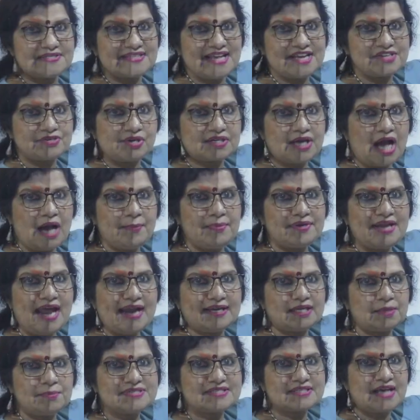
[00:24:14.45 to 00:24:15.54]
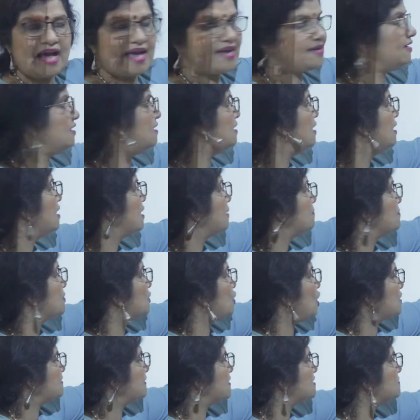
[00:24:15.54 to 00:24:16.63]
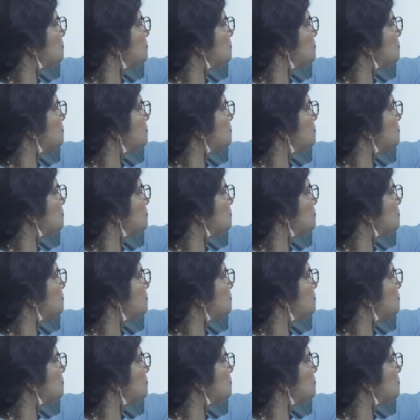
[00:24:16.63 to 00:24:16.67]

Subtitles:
central carbon atom is chiral because it